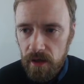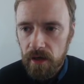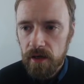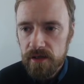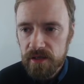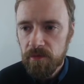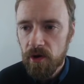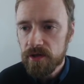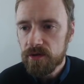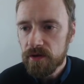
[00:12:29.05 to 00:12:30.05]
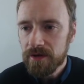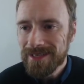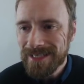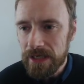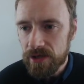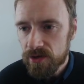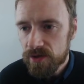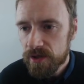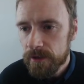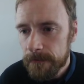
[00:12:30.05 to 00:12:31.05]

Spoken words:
sponsoring the teachers.